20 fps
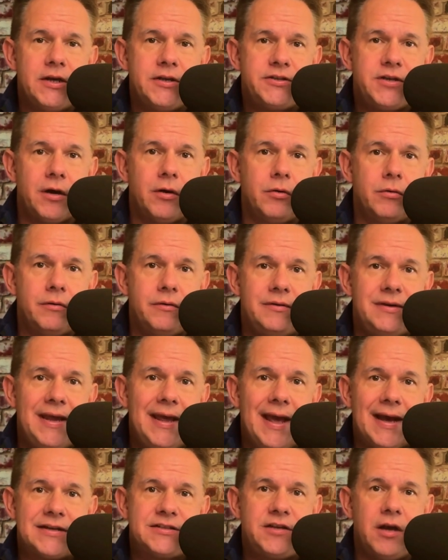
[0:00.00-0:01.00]
So
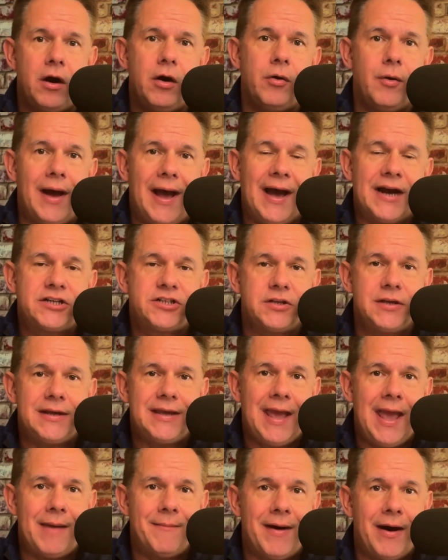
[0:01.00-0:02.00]
DxO actually
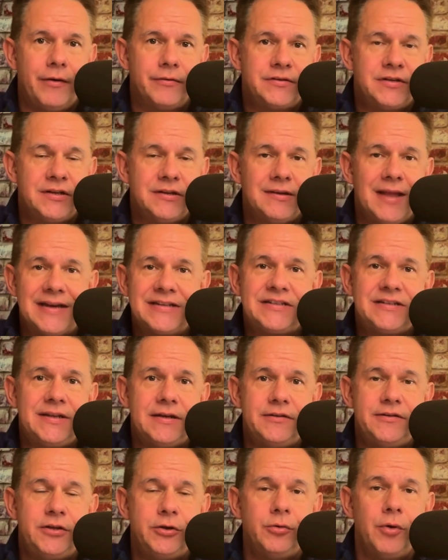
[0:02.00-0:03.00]
came out to less
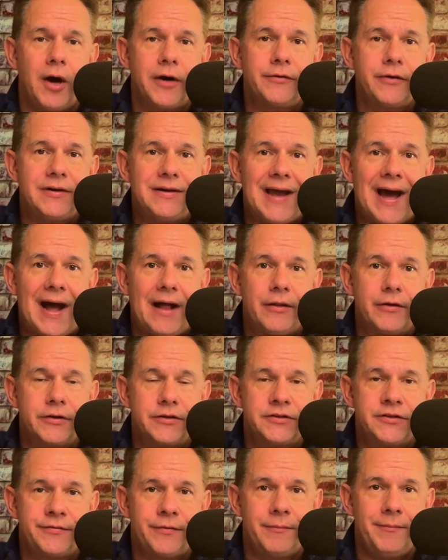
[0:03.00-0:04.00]
than
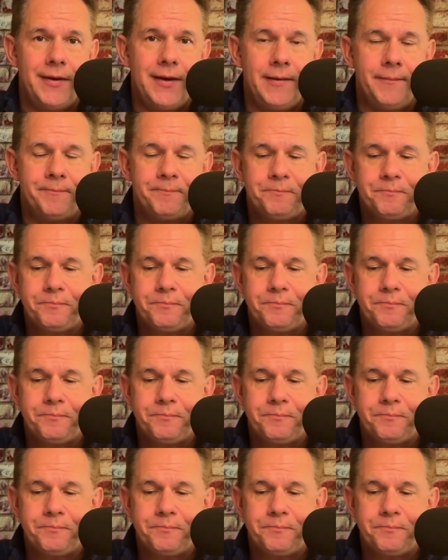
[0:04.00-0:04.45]
$200 for me.